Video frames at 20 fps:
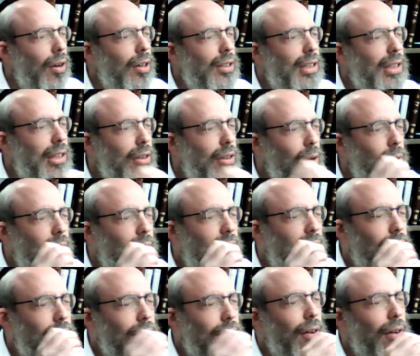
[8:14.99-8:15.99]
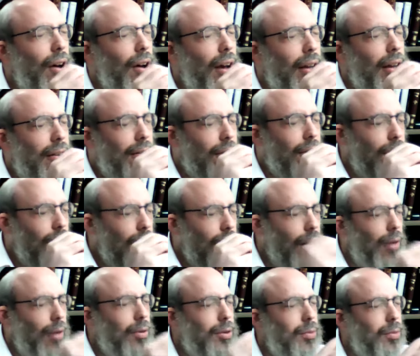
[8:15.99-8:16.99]
because it's only confined to
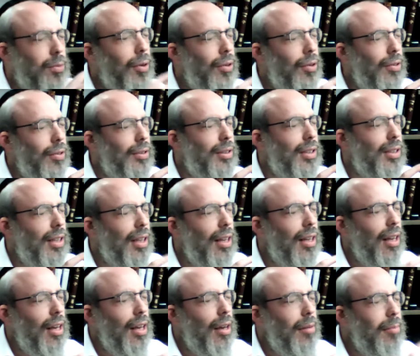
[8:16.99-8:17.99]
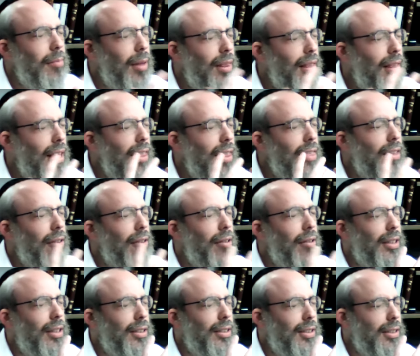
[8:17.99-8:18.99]
those words. But then there
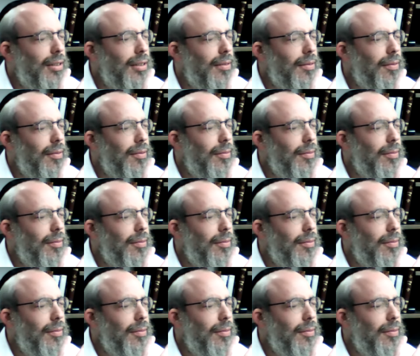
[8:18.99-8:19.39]
is